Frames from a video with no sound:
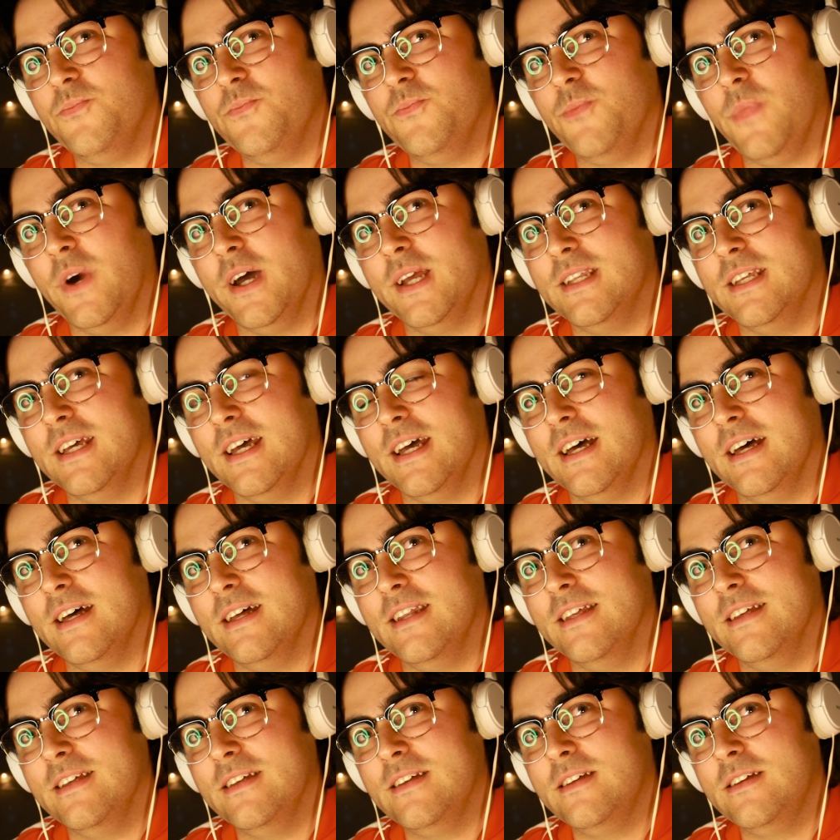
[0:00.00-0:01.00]
my
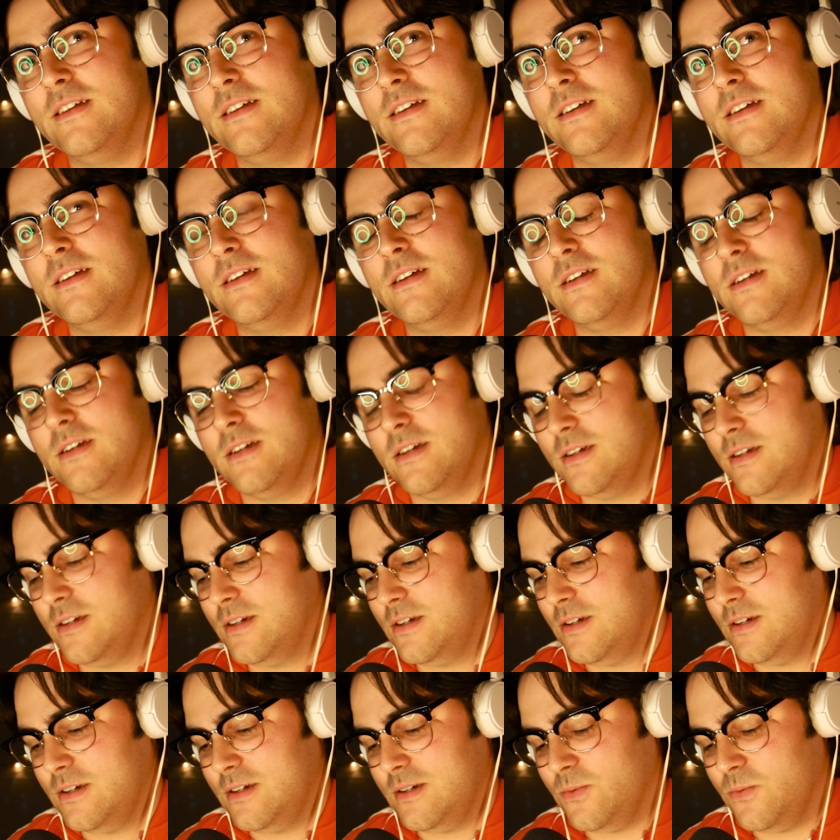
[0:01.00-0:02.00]
dad
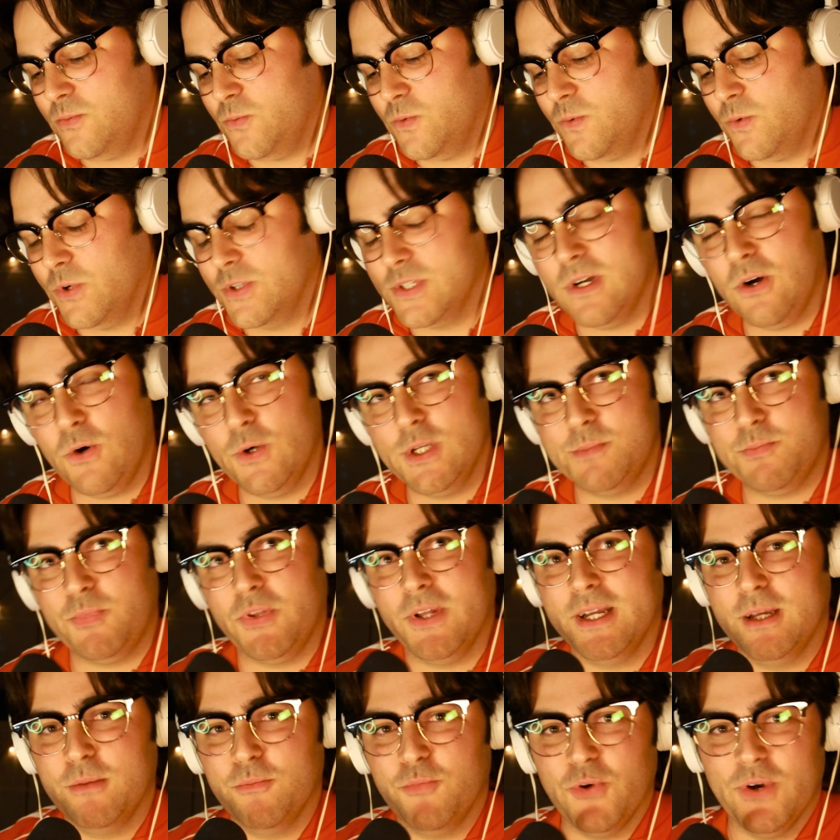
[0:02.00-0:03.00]
was always
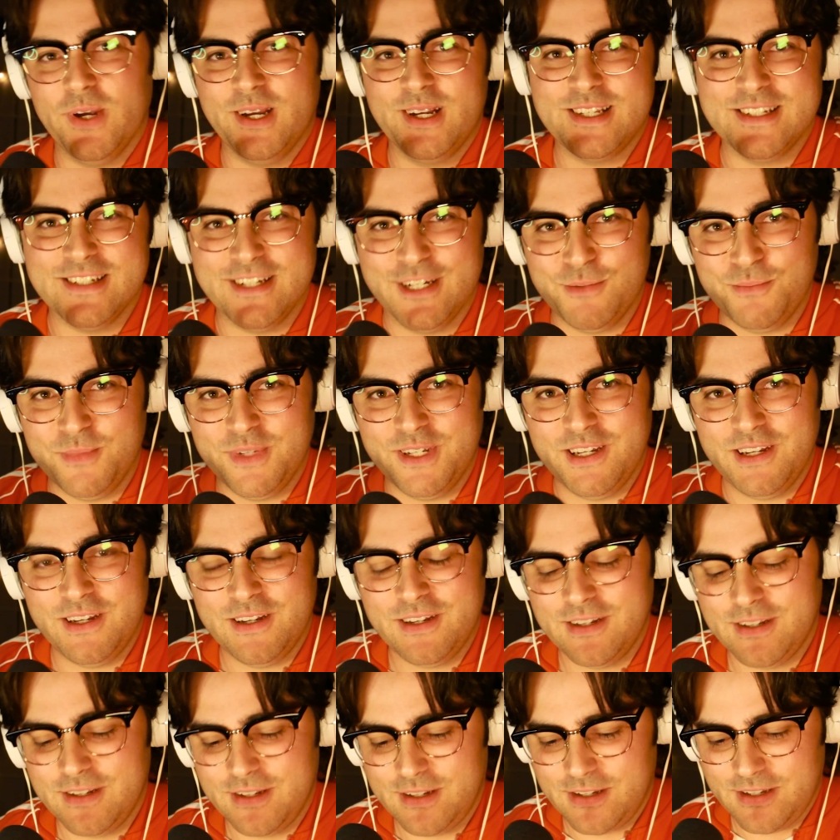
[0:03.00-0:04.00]
playing pranks on me,
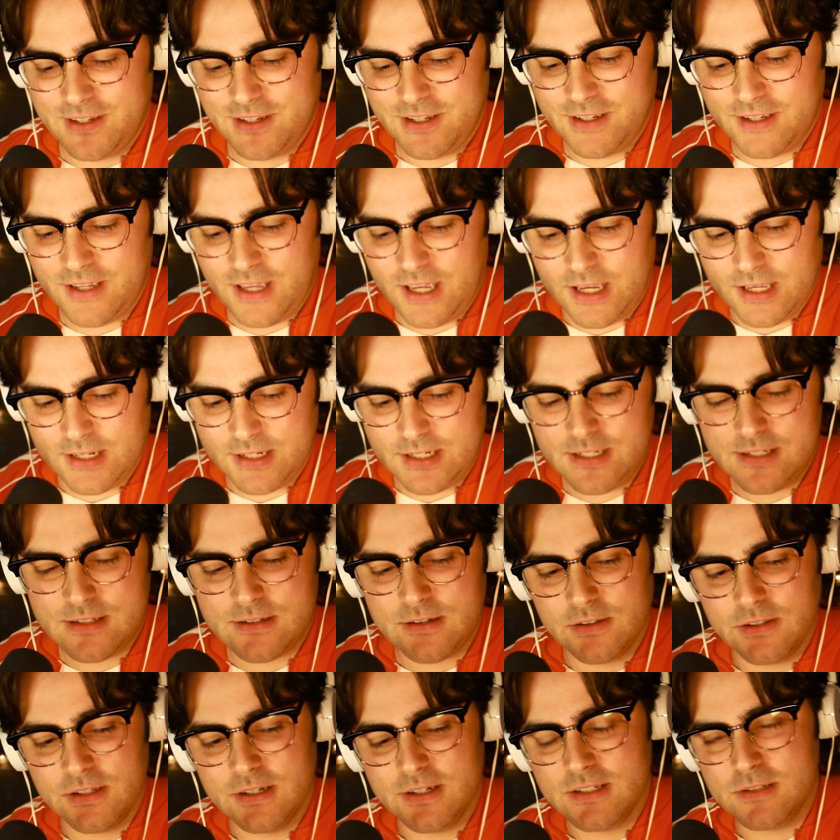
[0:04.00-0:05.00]
and he
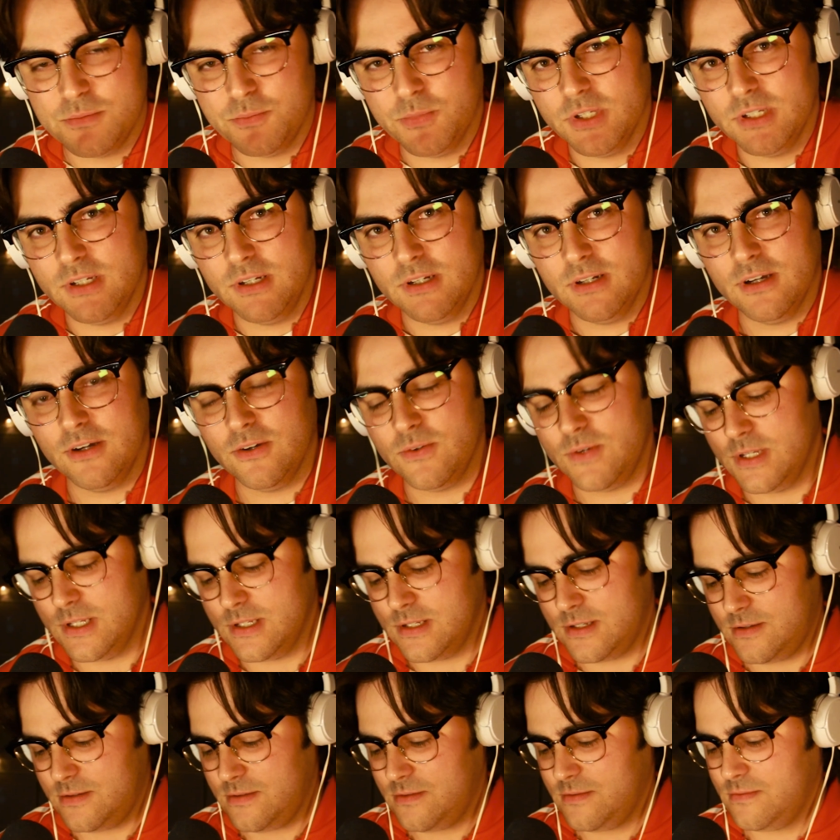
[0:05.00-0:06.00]
still does, but you know,
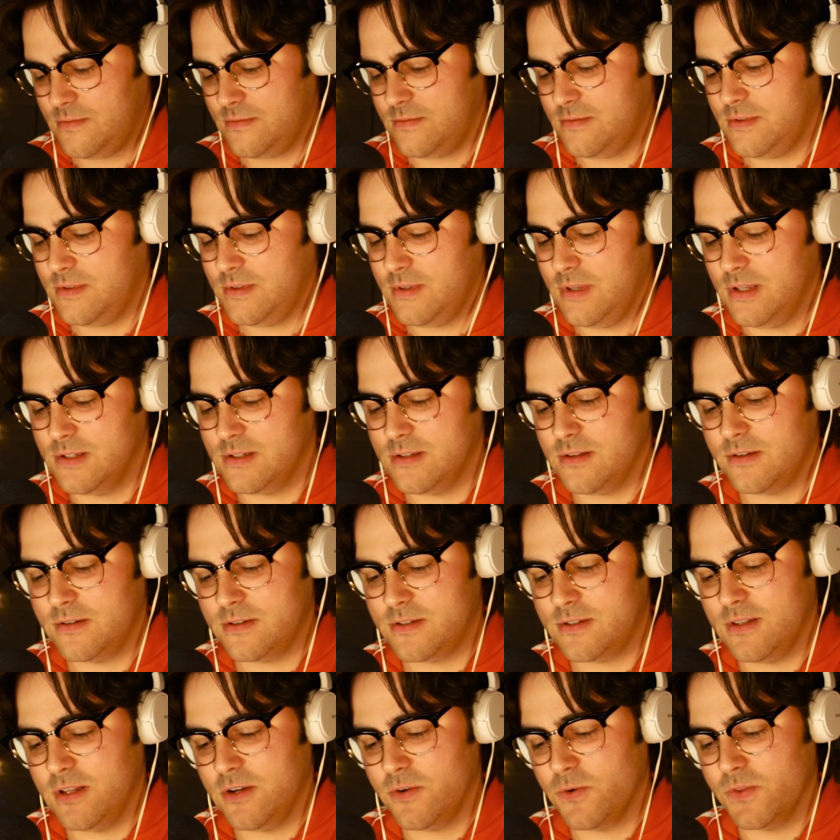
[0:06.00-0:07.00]
he's a little
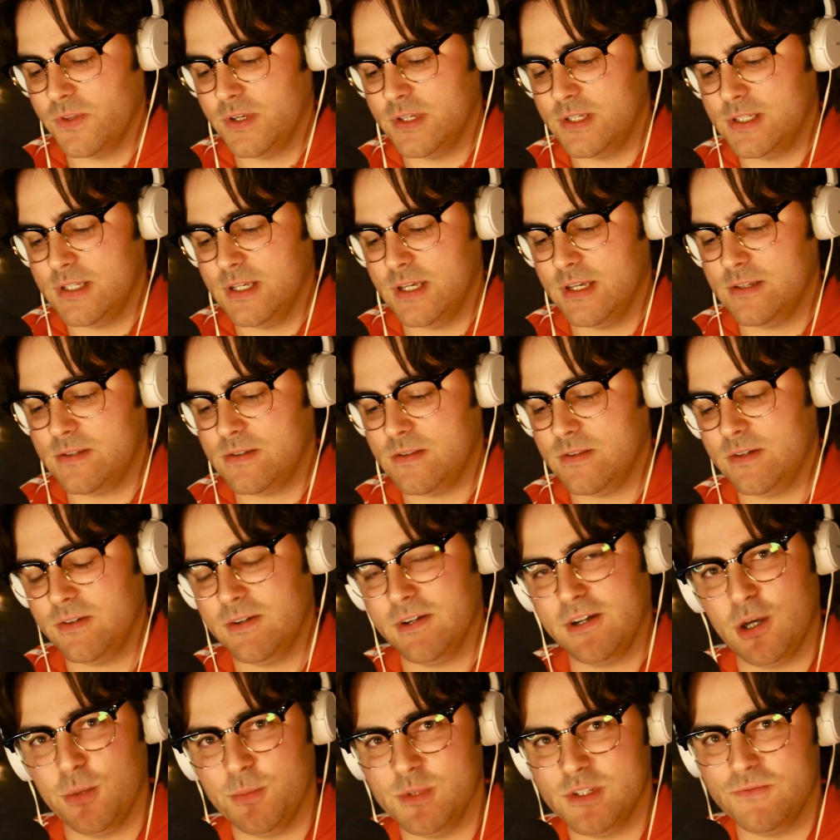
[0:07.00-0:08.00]
slower these days, so they don't
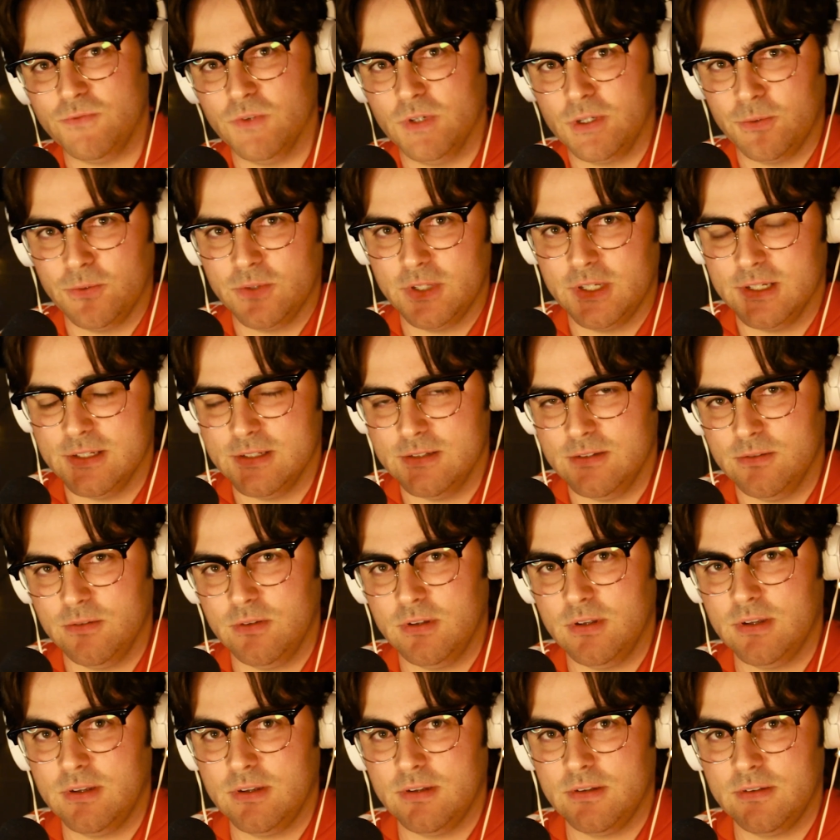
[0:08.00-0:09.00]
come as frequently as you'd
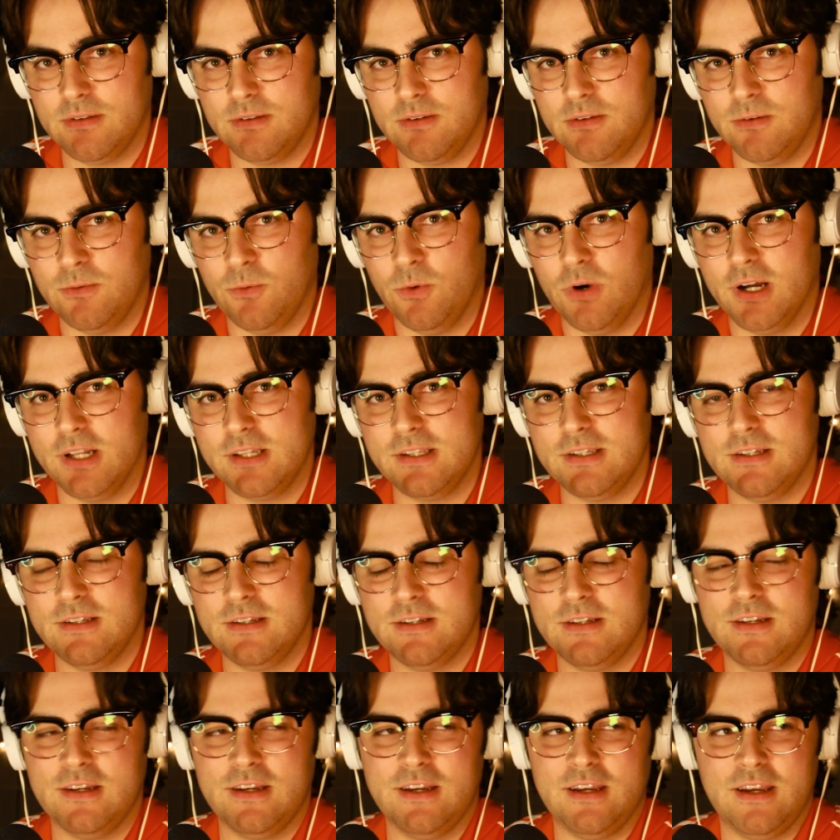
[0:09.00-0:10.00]
want.
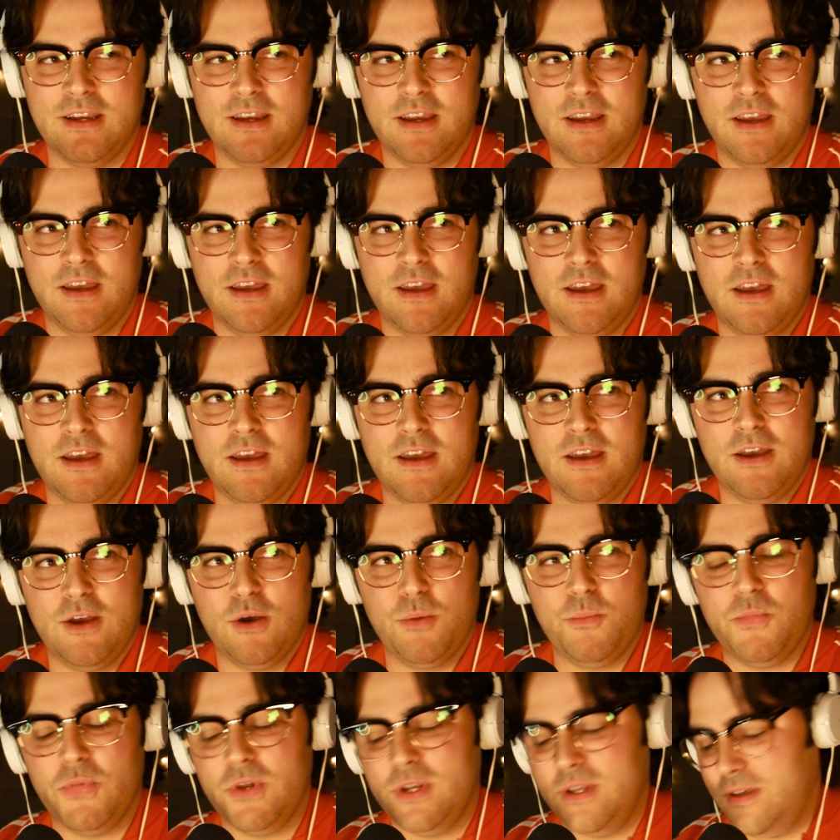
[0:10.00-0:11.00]

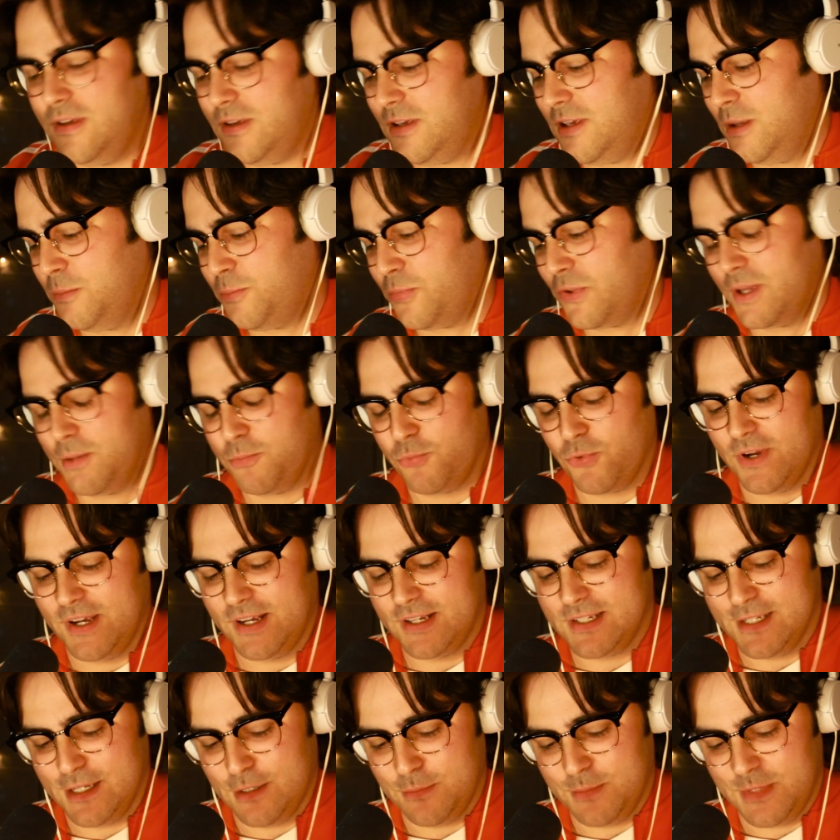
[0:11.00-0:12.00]
But he'd play
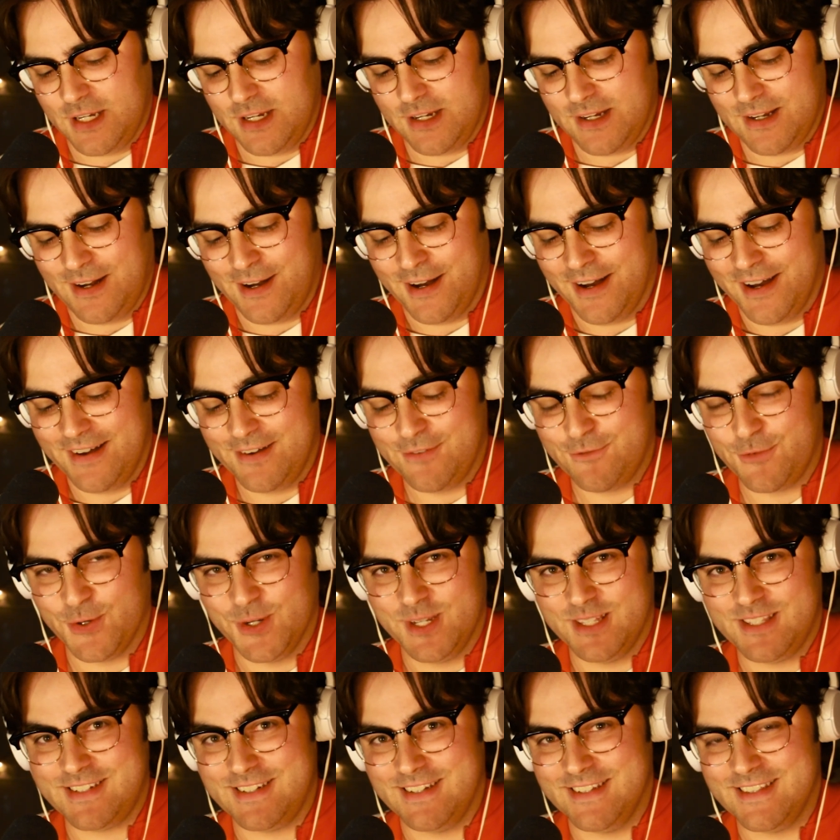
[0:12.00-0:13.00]
pranks on me. For
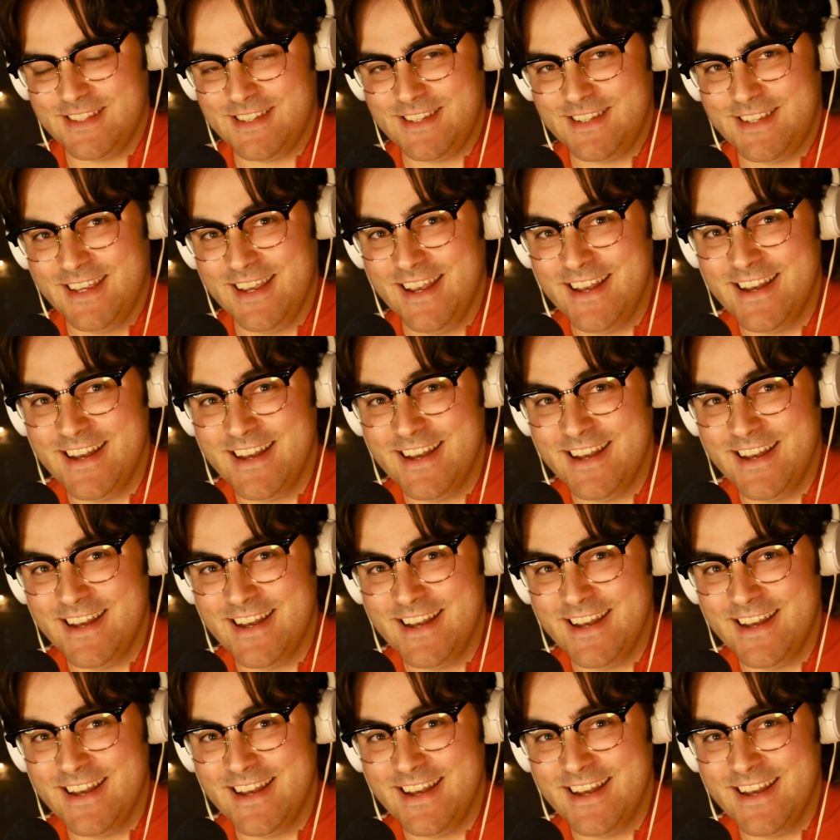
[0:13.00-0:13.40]
instance,